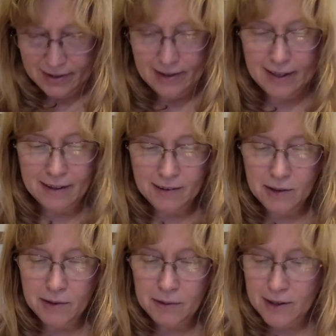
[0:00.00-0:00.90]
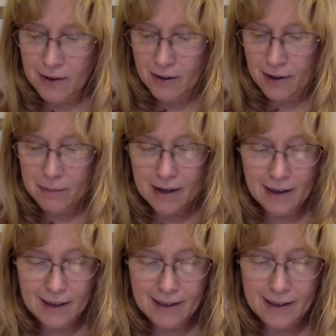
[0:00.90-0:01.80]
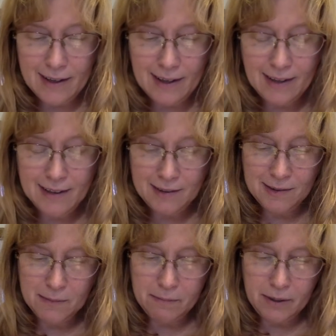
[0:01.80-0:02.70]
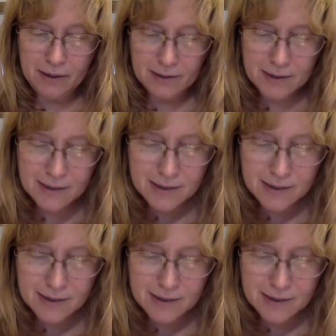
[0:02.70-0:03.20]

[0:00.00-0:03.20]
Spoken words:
I don't know what we call that, but I hate those bugs.